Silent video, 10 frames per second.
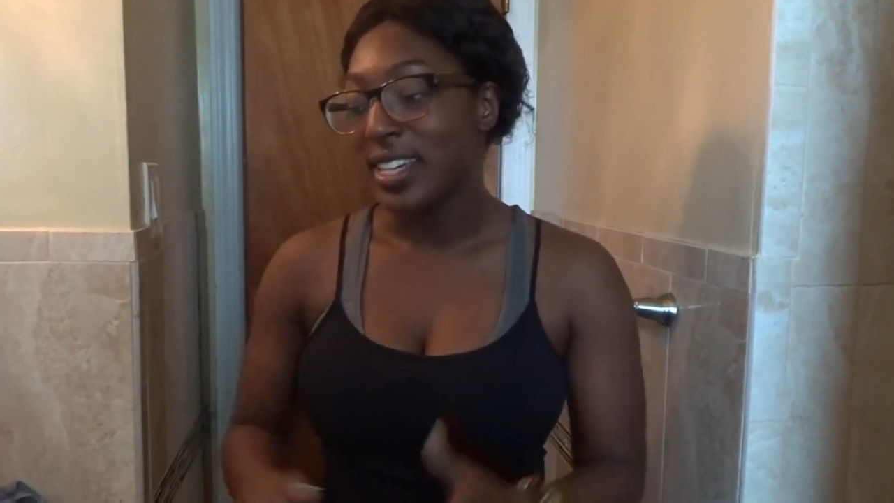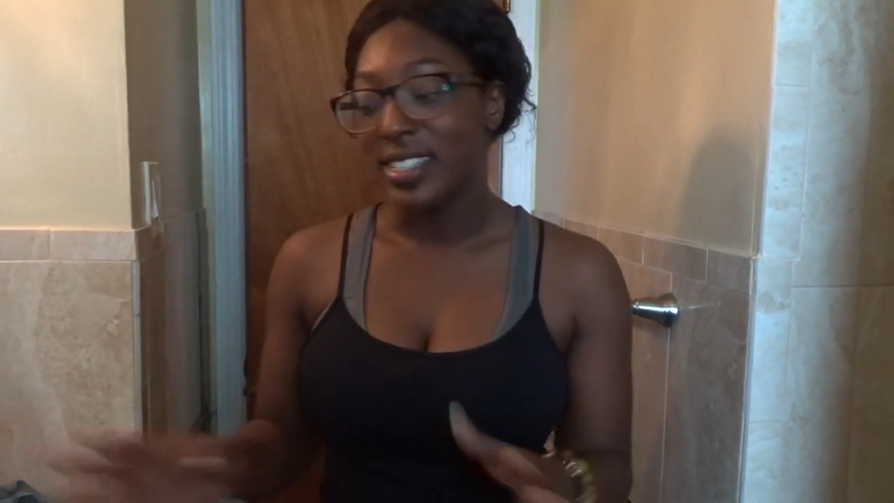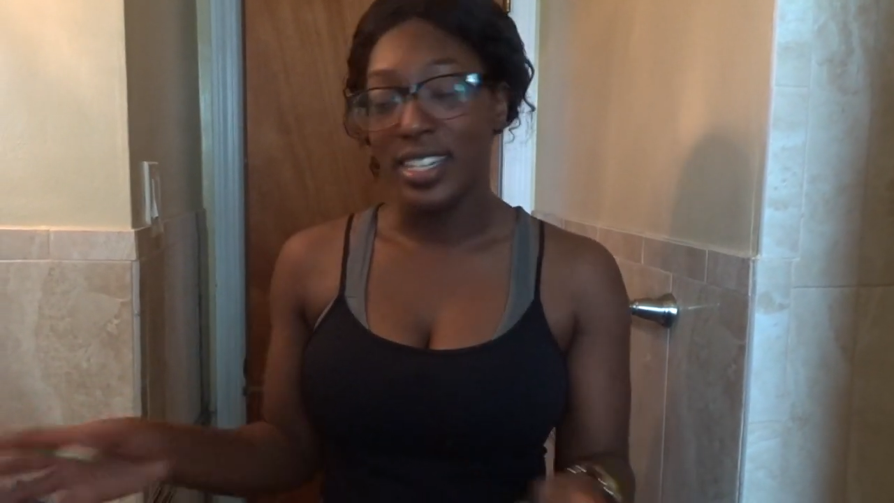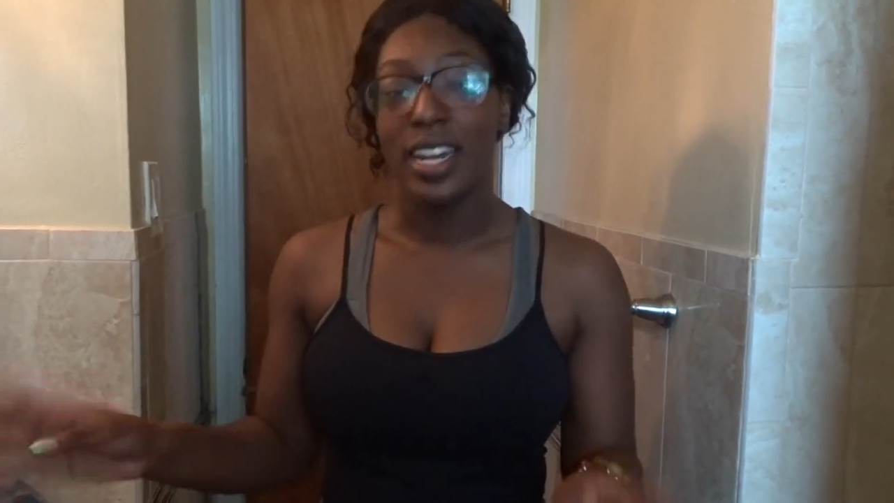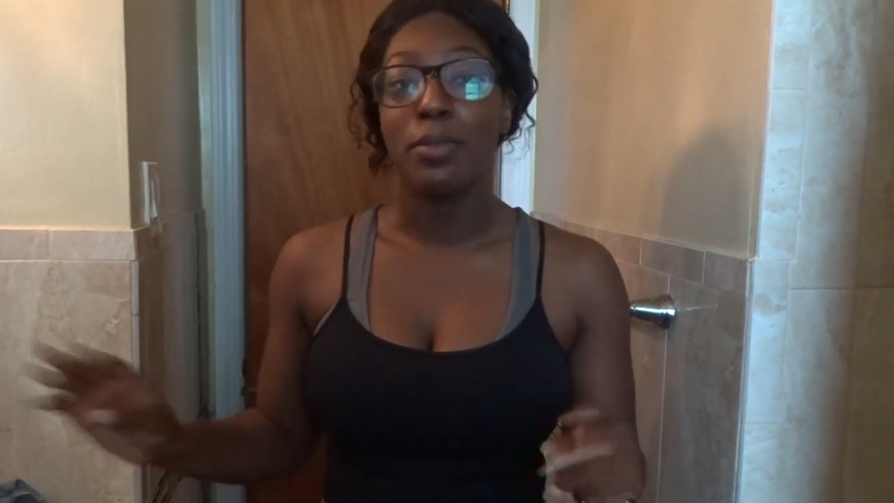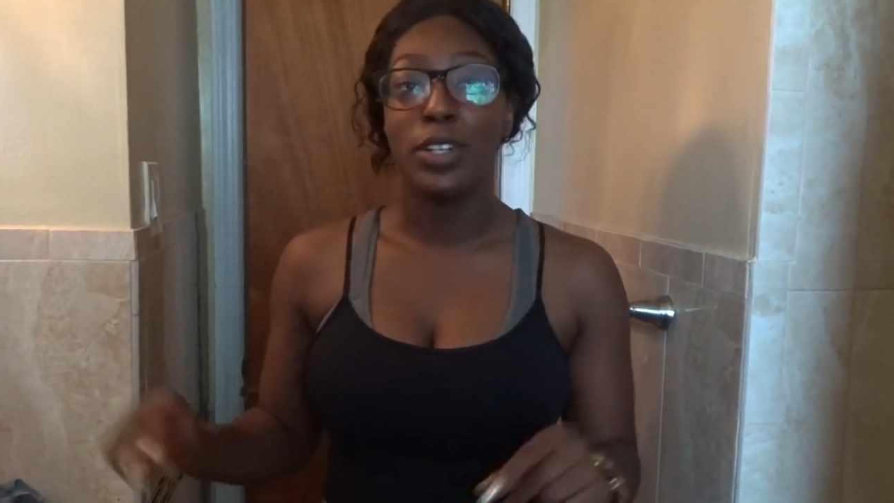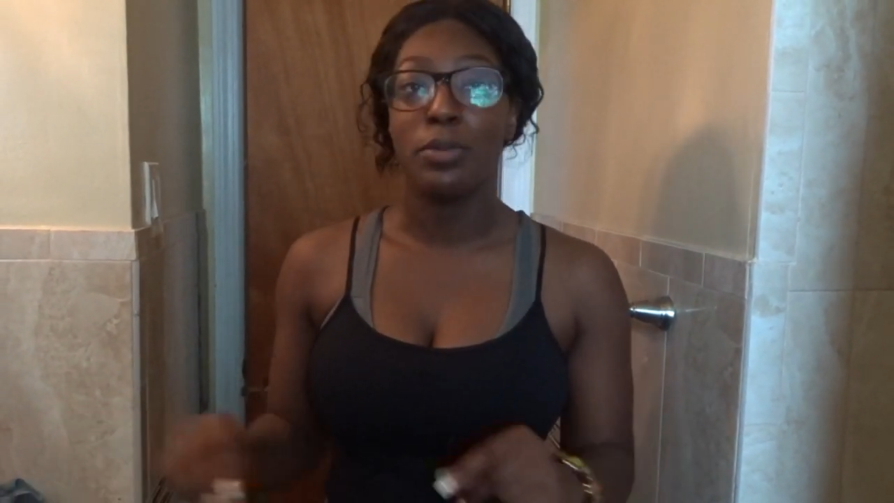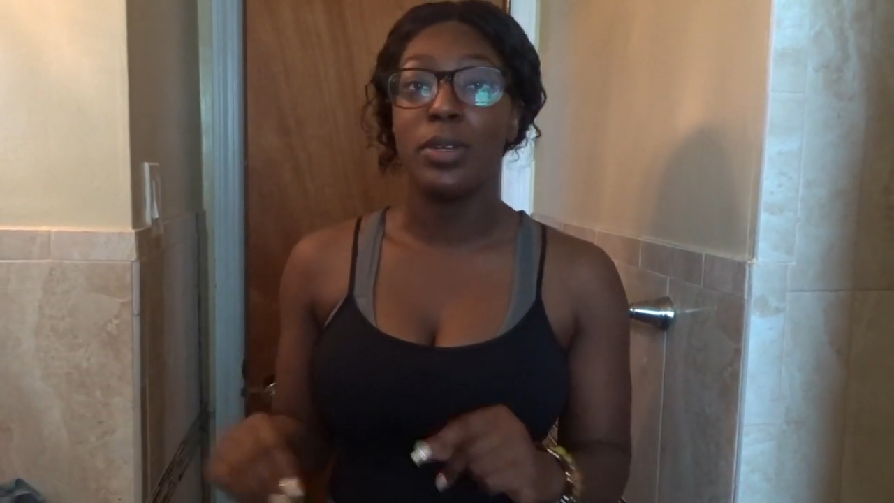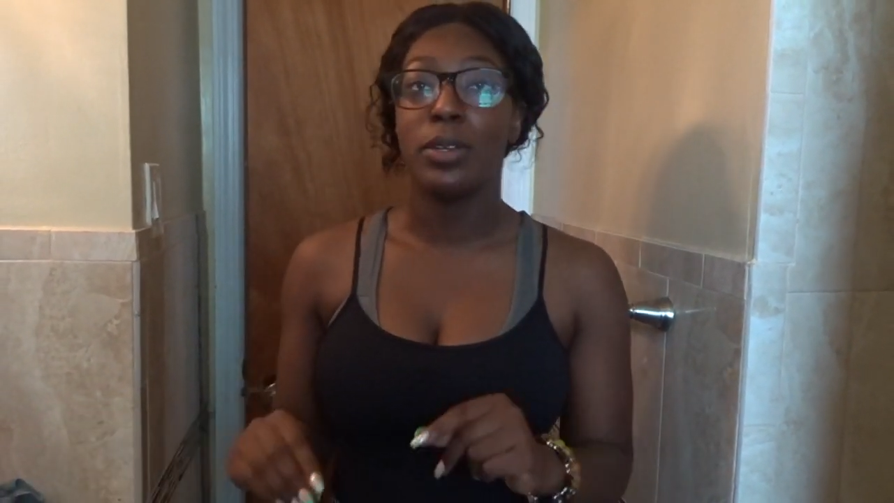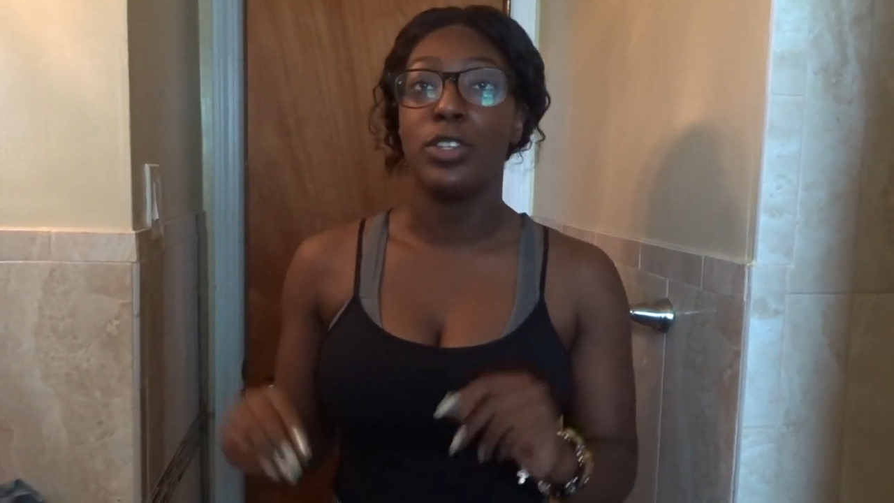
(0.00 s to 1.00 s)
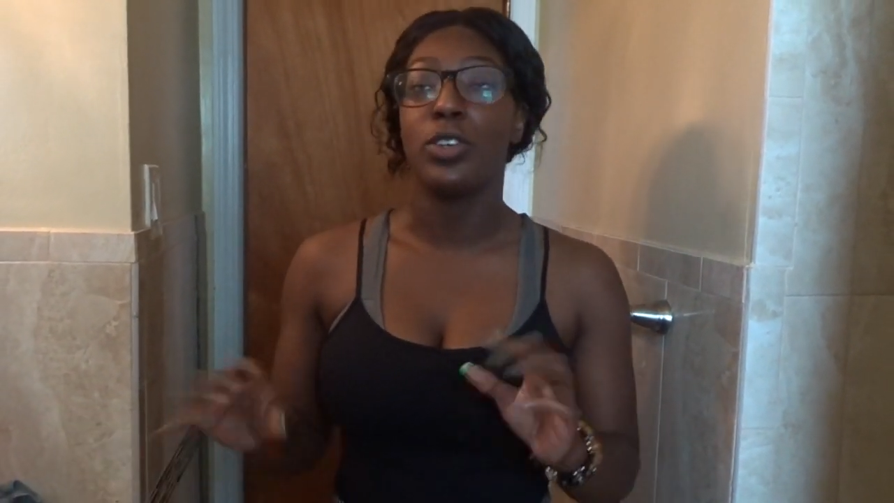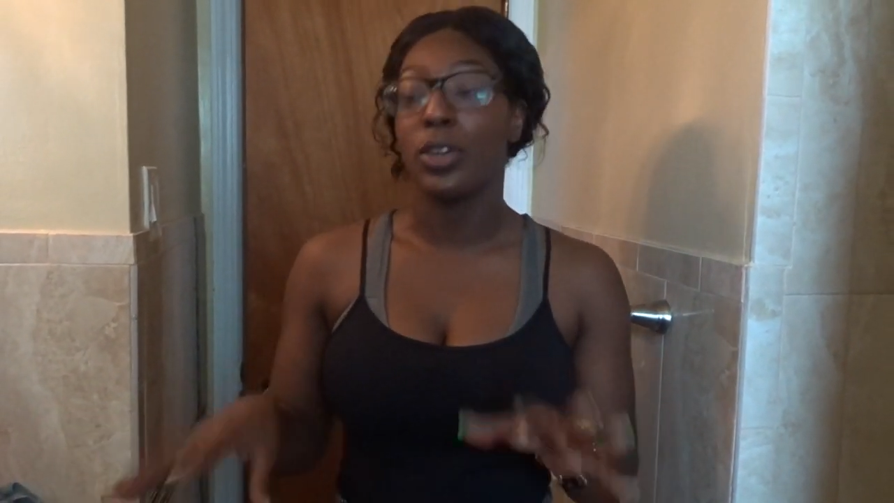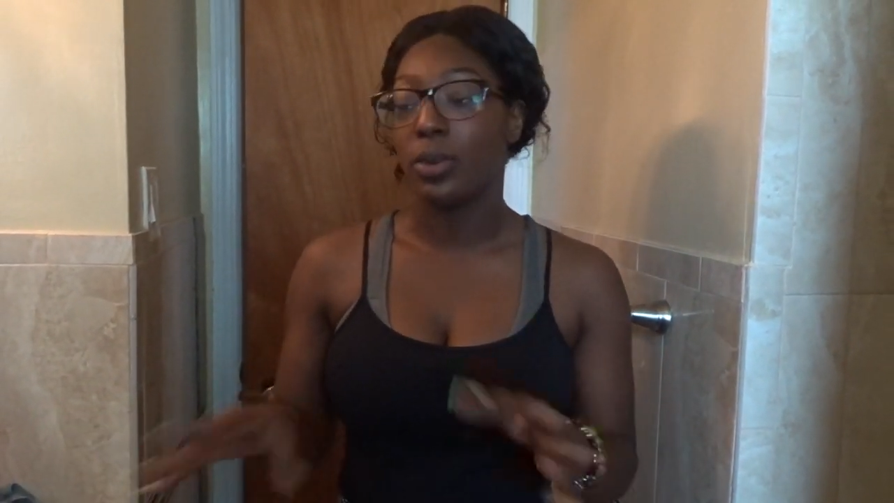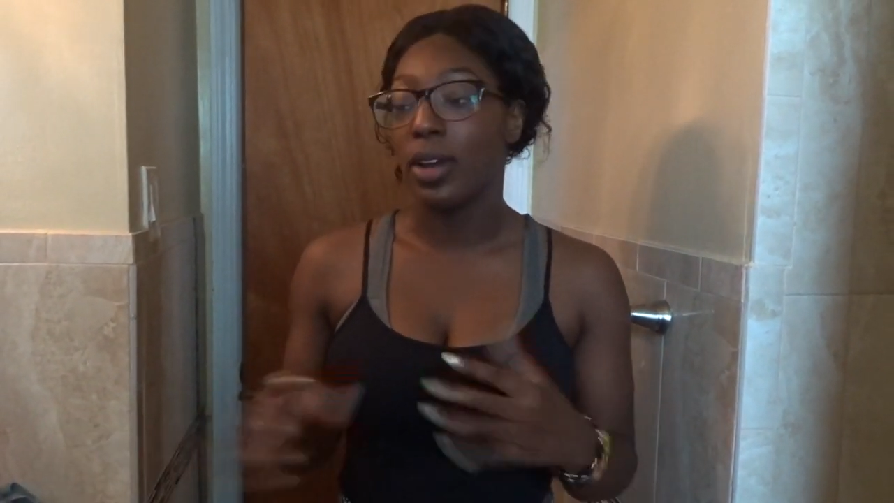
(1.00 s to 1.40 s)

Today I'm going to be showing